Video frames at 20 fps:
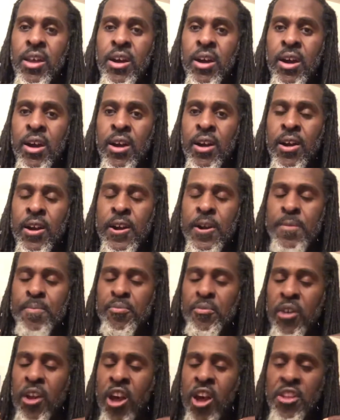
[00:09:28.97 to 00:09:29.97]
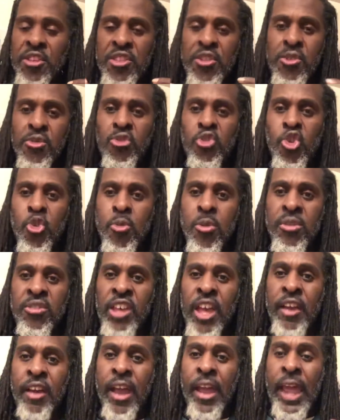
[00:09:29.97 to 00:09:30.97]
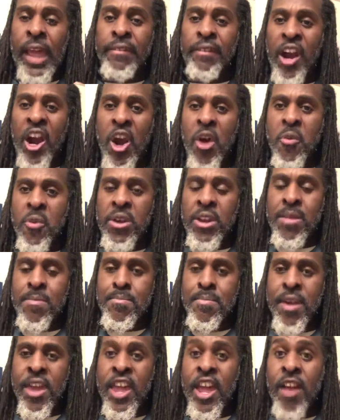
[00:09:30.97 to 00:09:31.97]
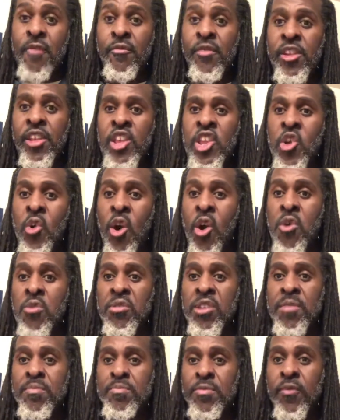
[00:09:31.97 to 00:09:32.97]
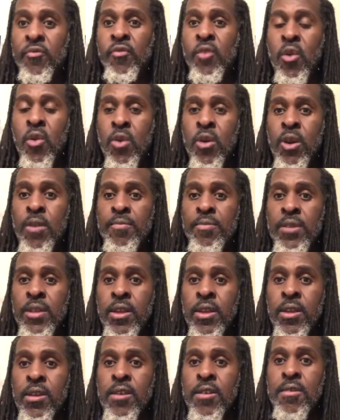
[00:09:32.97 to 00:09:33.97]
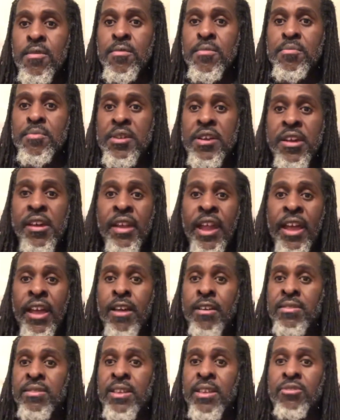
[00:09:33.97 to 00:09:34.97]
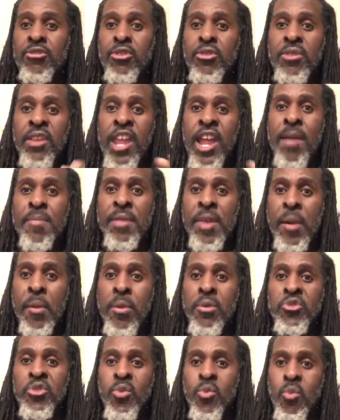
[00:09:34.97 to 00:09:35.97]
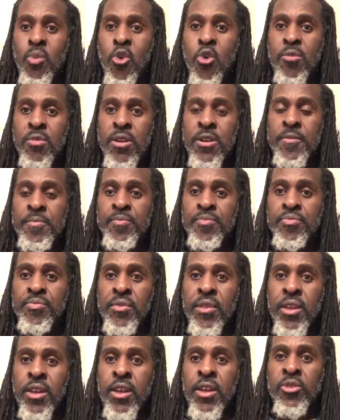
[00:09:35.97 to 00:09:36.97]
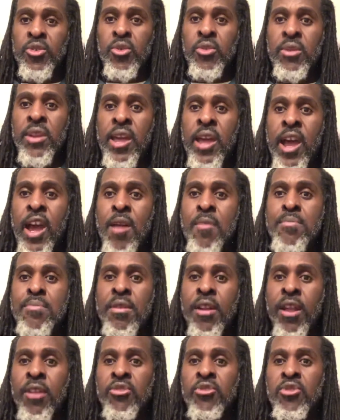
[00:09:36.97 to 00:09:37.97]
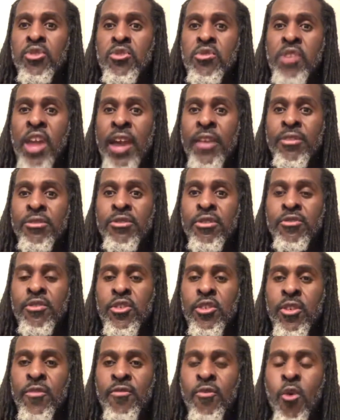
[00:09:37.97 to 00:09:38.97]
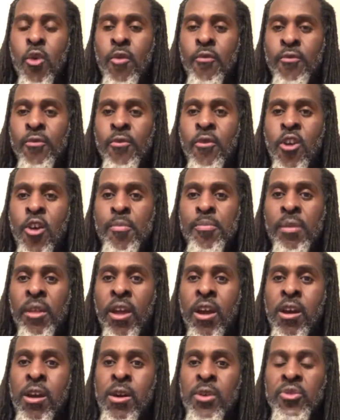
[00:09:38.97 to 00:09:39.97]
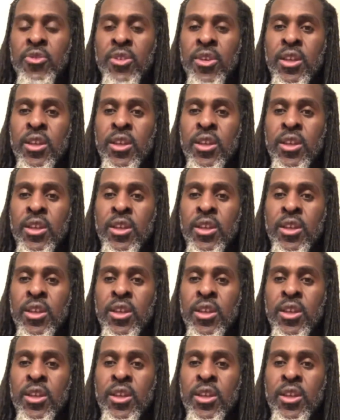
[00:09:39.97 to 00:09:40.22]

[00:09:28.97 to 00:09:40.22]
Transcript: Um, other YouTubers have, have already made a video on this before. But like I said, to them, it was a rumor. And so now I'm bringing to you guys for the forefront because